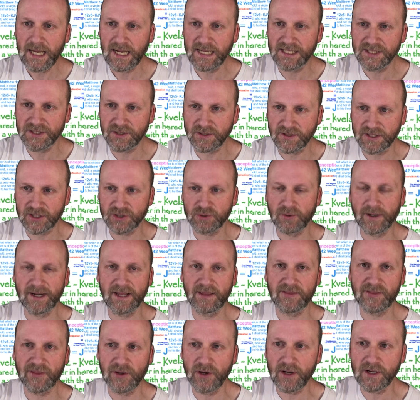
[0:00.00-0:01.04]
until the
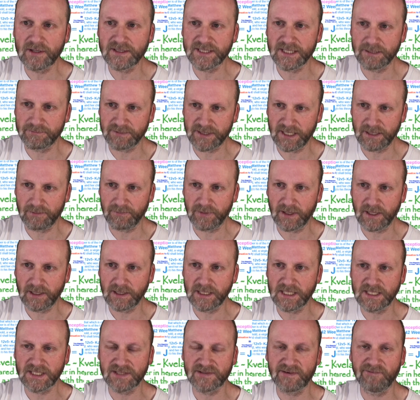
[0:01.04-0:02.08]
23rd of
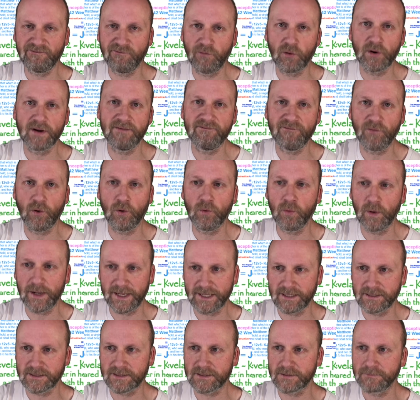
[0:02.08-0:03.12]
September is 44
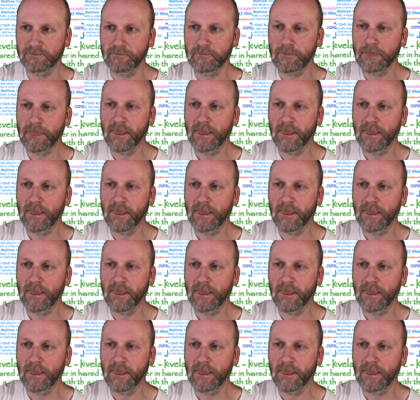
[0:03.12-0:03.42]
weeks.